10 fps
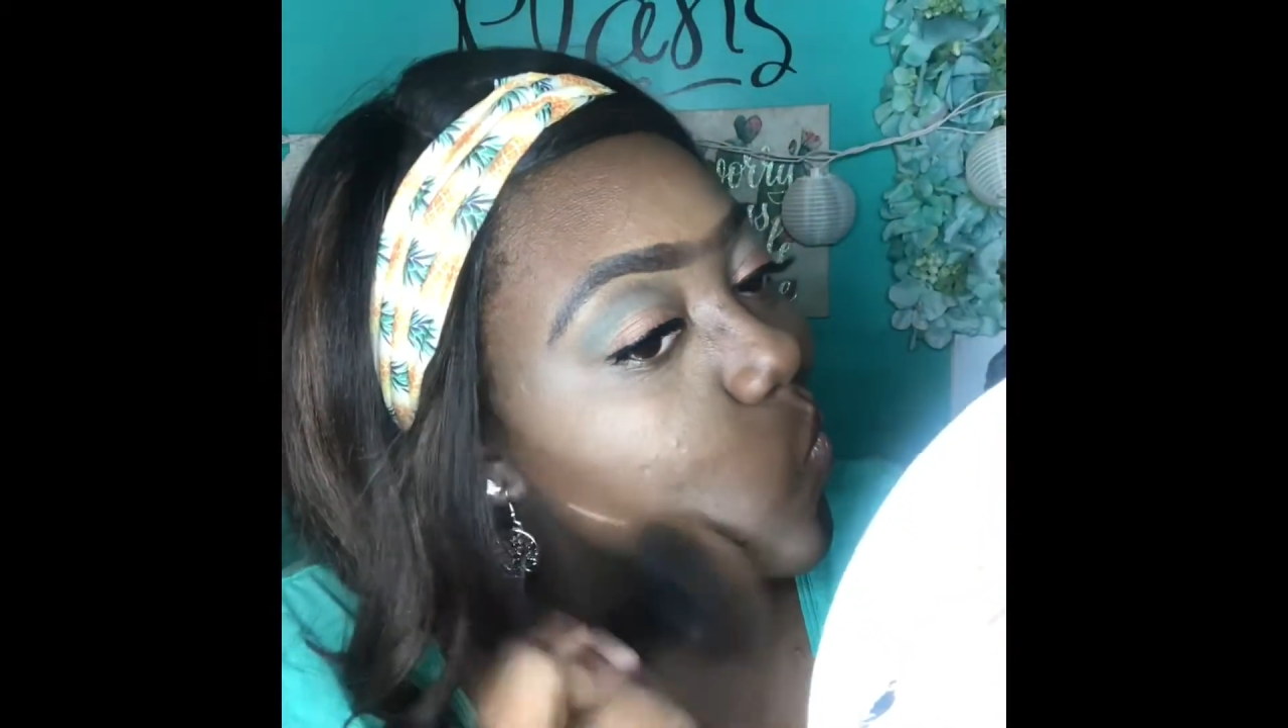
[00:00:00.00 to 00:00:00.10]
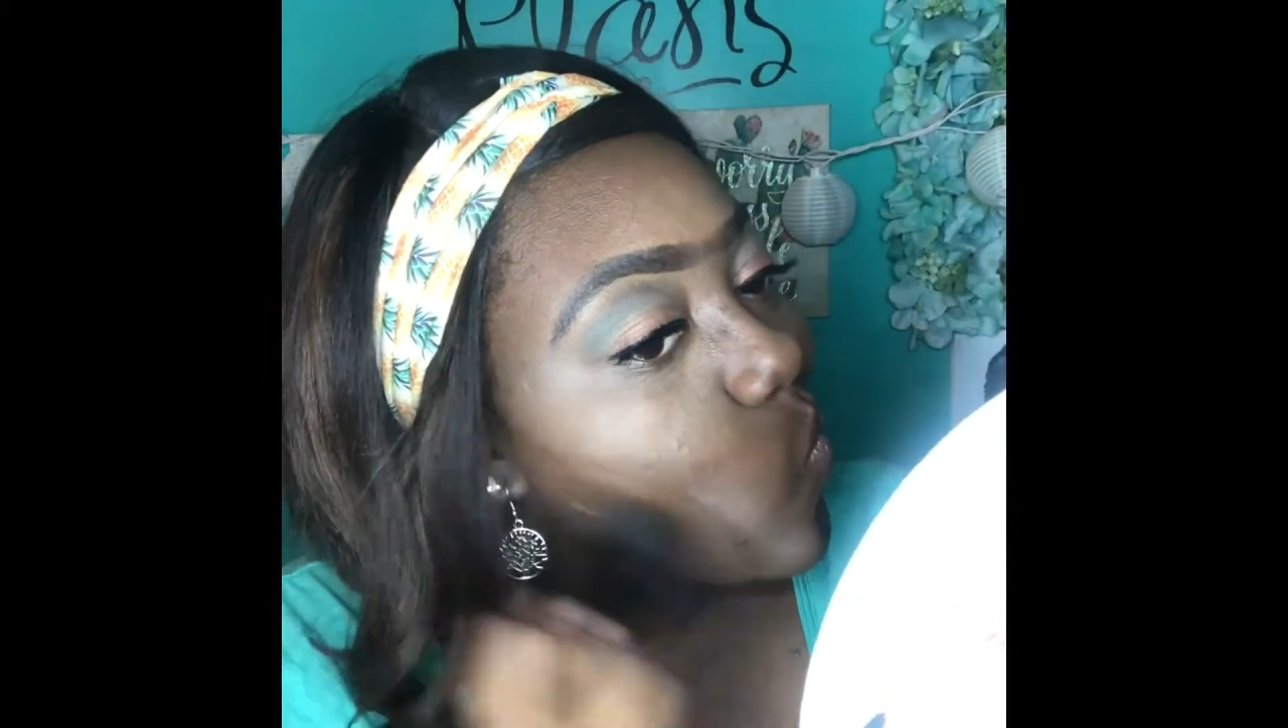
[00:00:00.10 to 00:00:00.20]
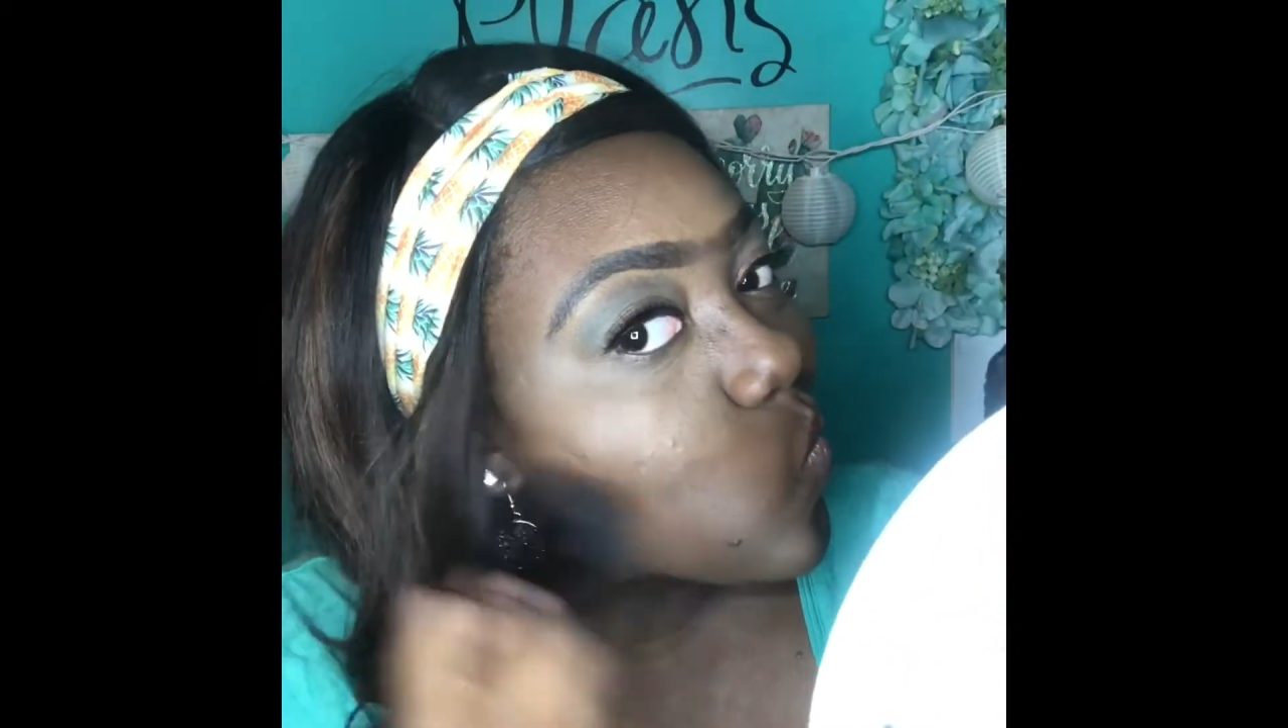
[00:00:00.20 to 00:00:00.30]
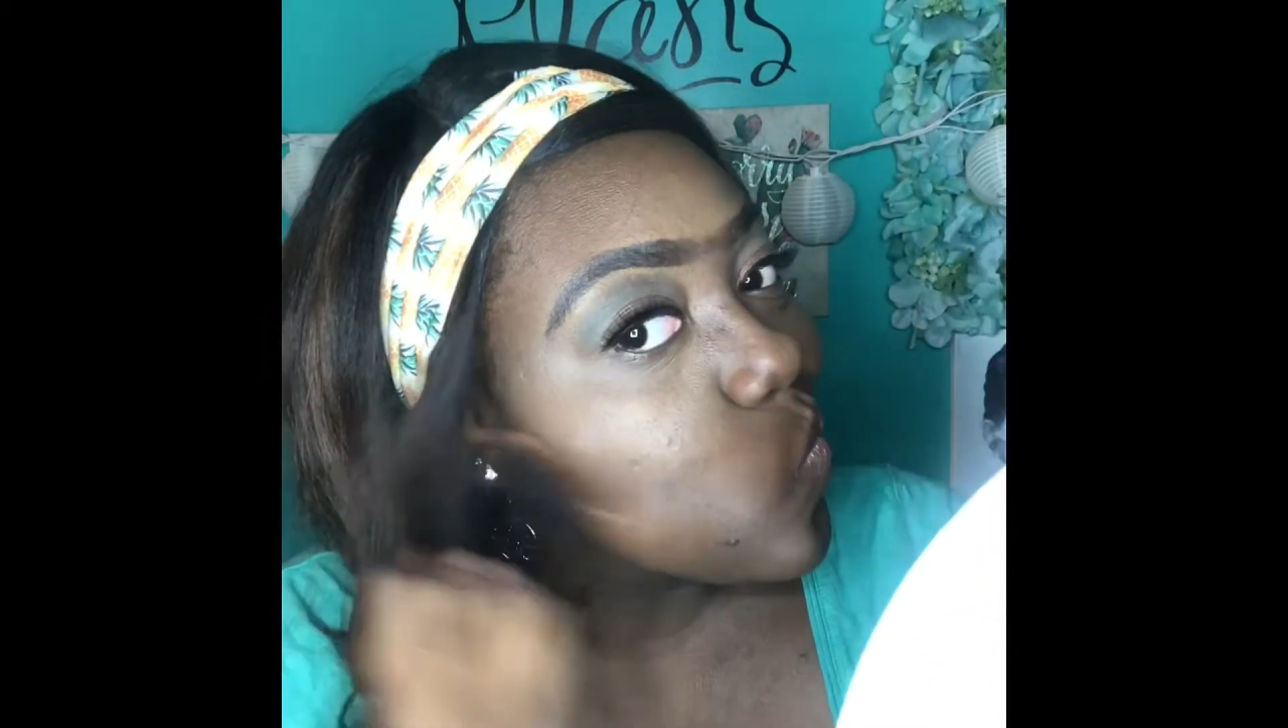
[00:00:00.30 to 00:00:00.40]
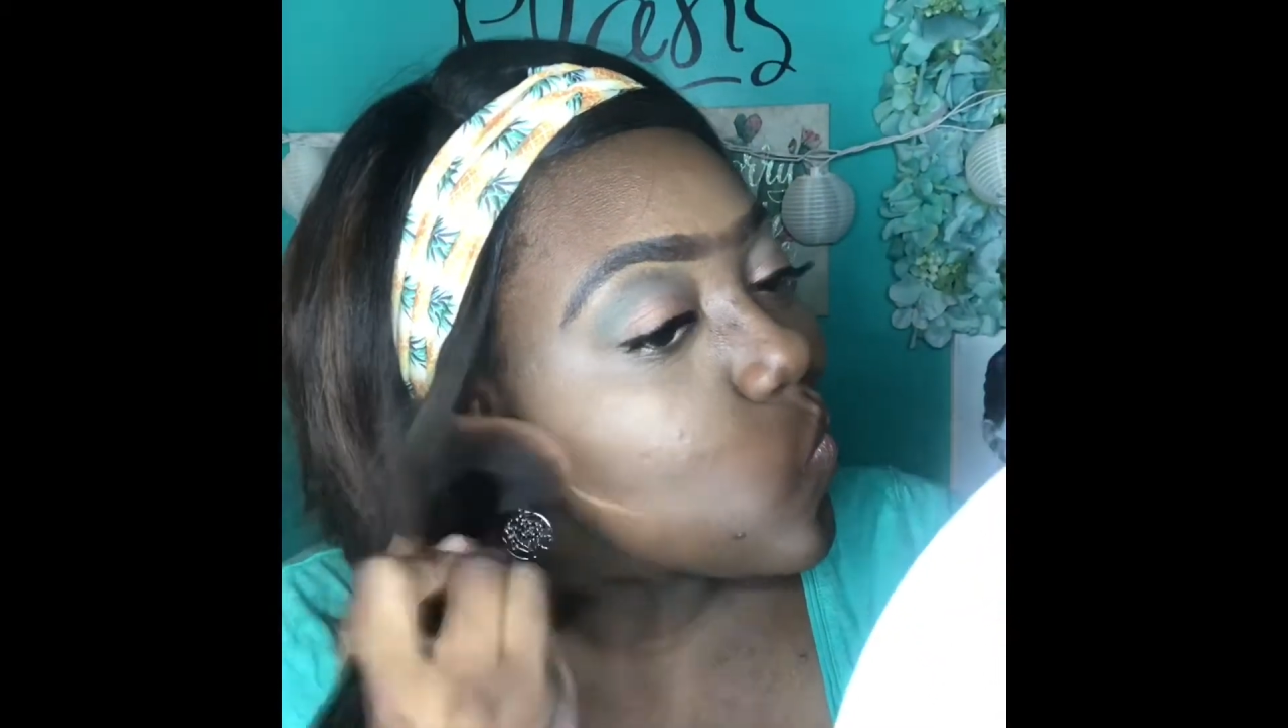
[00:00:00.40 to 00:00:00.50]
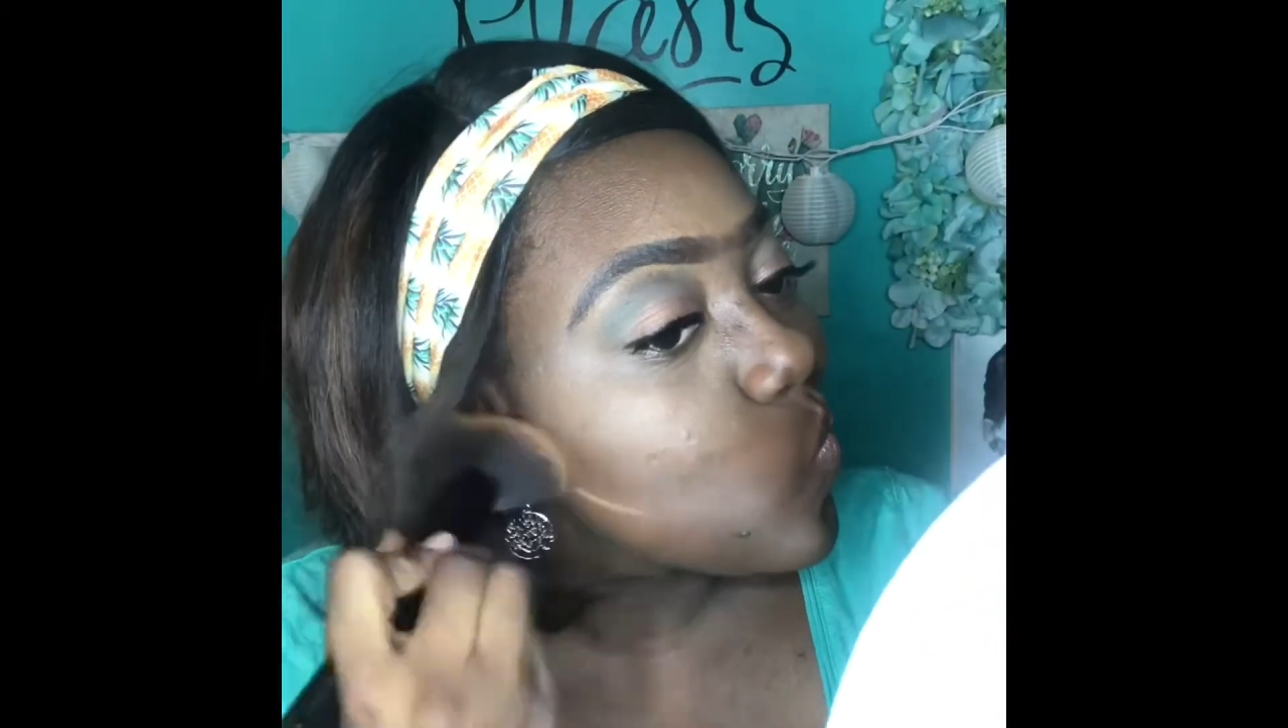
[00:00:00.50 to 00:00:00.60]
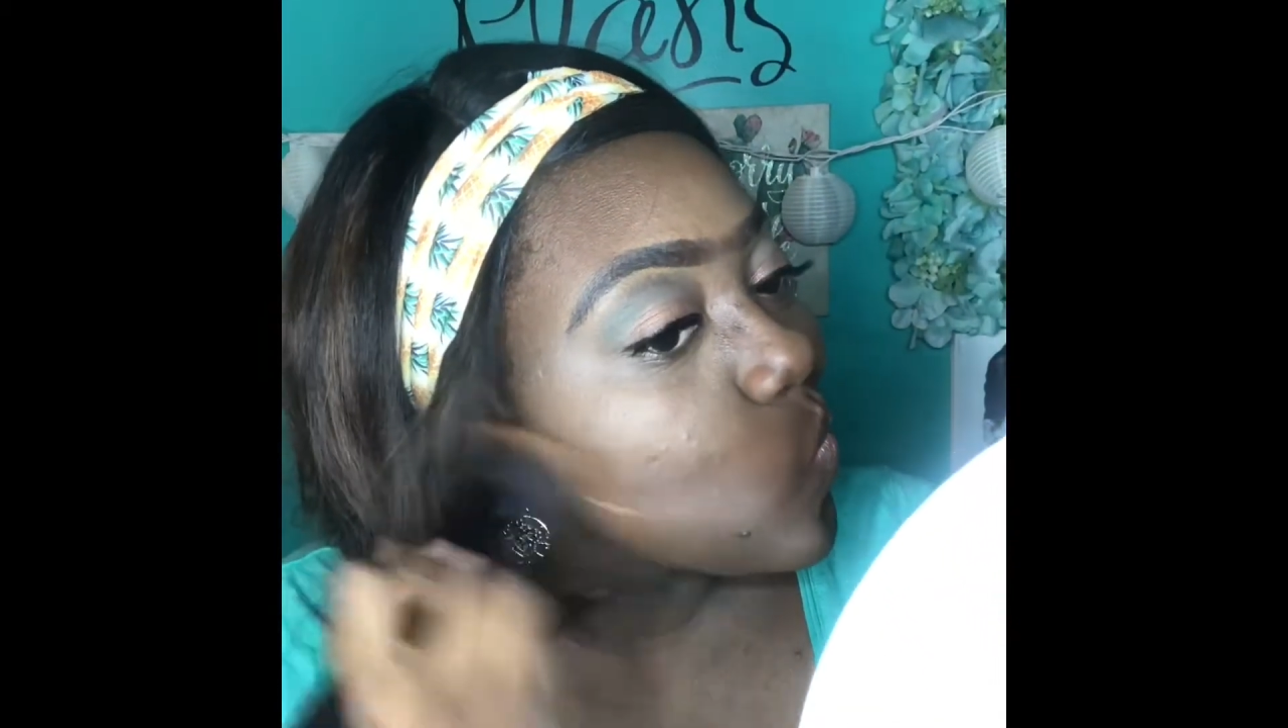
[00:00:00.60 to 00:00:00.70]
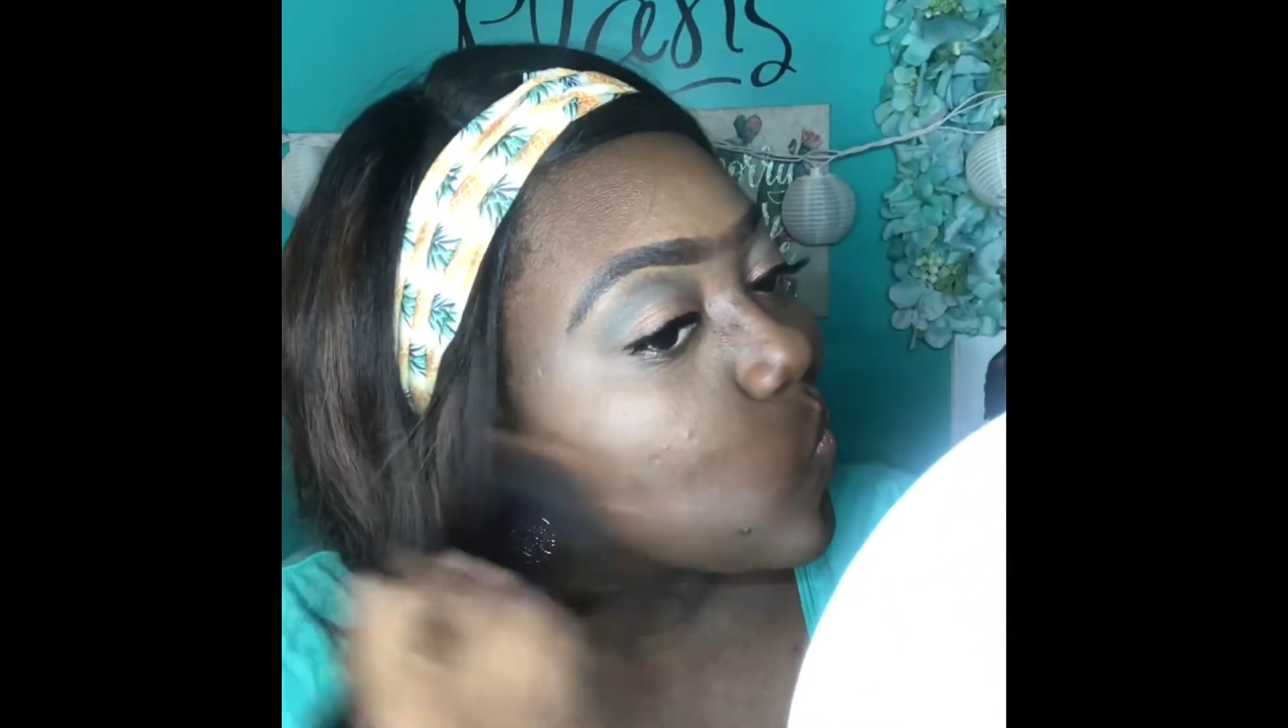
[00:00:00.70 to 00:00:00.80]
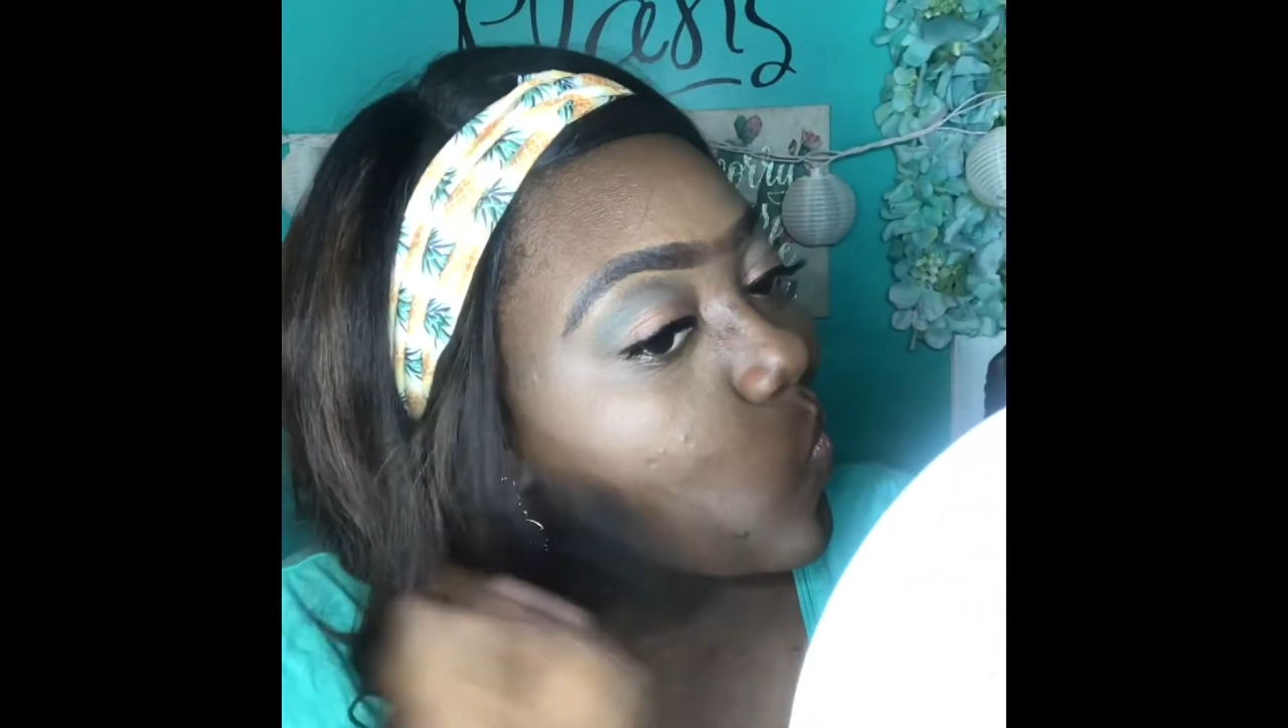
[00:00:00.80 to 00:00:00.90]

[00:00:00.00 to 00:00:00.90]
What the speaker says: on out.